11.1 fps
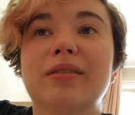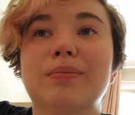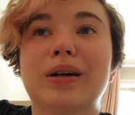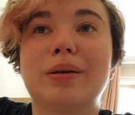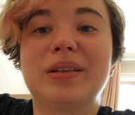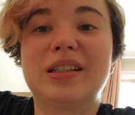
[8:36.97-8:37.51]

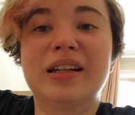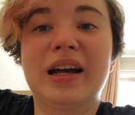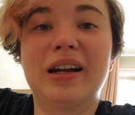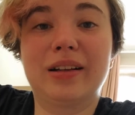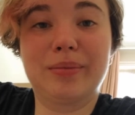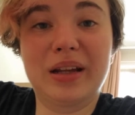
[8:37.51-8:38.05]
probably tonight
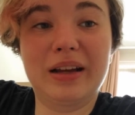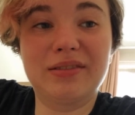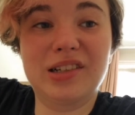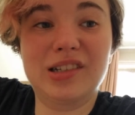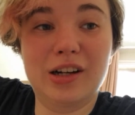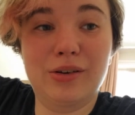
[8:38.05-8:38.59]
I'm going to have to
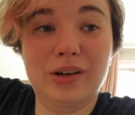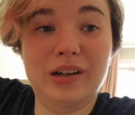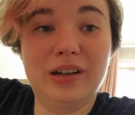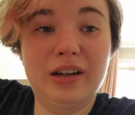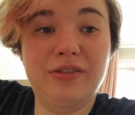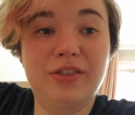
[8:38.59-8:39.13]
show
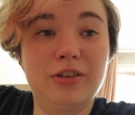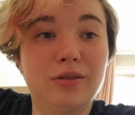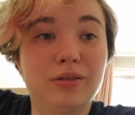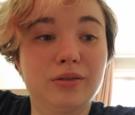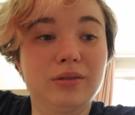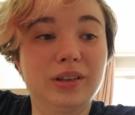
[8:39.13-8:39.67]
her a
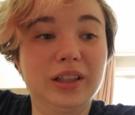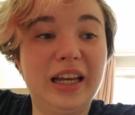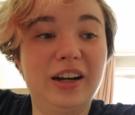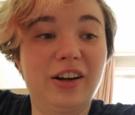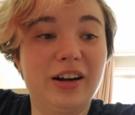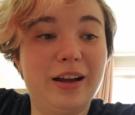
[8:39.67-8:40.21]
few
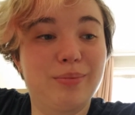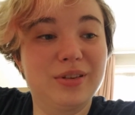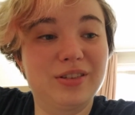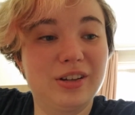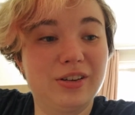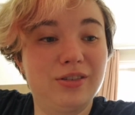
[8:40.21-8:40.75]
later
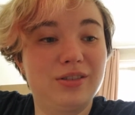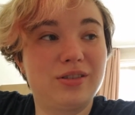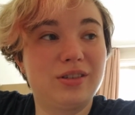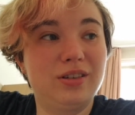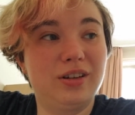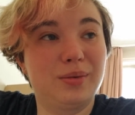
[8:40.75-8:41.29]

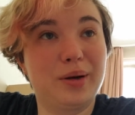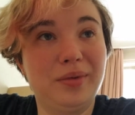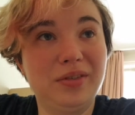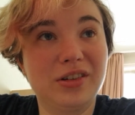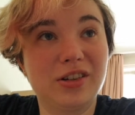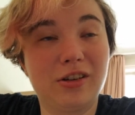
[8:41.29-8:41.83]
episodes. I'll probably
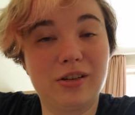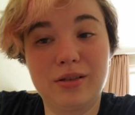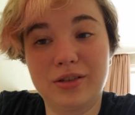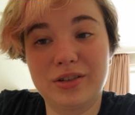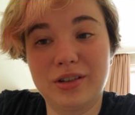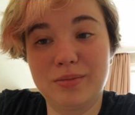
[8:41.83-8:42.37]
have to show
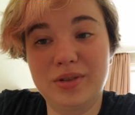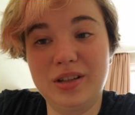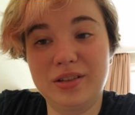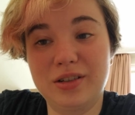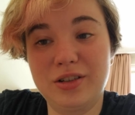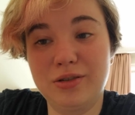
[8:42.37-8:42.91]
her some
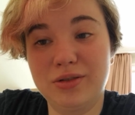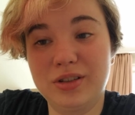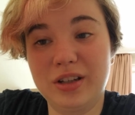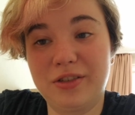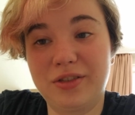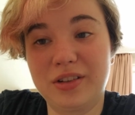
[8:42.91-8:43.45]
season 2
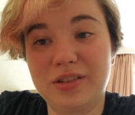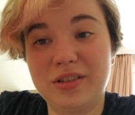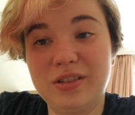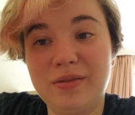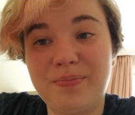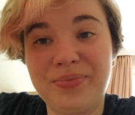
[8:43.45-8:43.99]
stuff, because
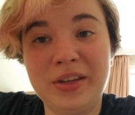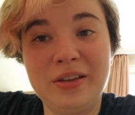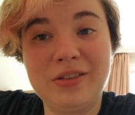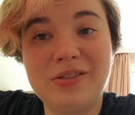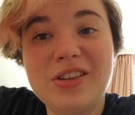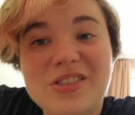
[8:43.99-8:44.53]

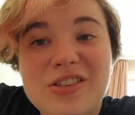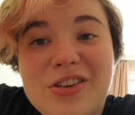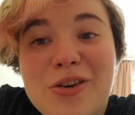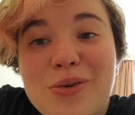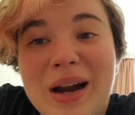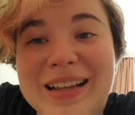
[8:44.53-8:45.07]
season
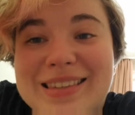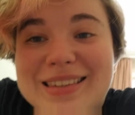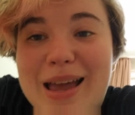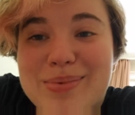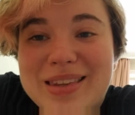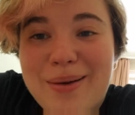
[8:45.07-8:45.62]
2, Ron
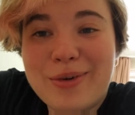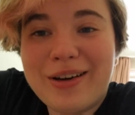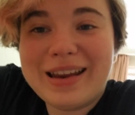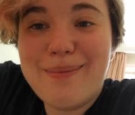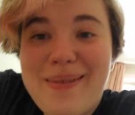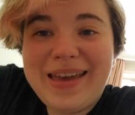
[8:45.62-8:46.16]
steps up
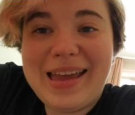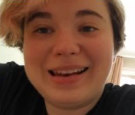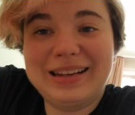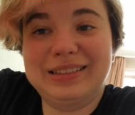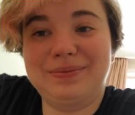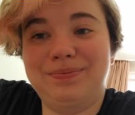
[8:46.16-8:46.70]
quite a bit.
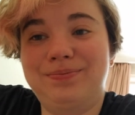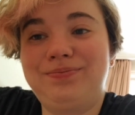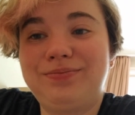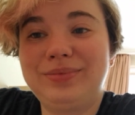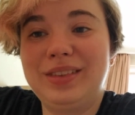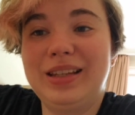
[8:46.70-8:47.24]

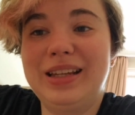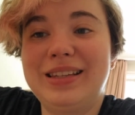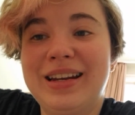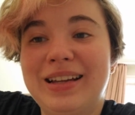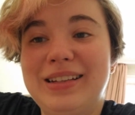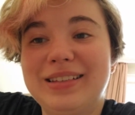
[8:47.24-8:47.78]
He's
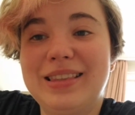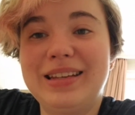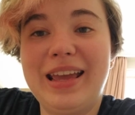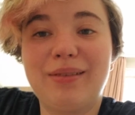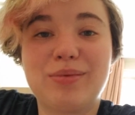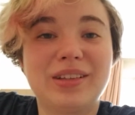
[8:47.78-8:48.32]
not just the
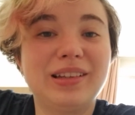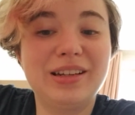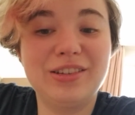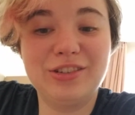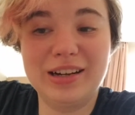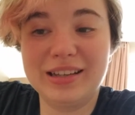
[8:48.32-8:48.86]
damsel in
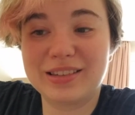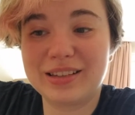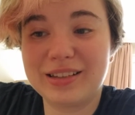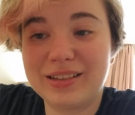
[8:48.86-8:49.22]
distress.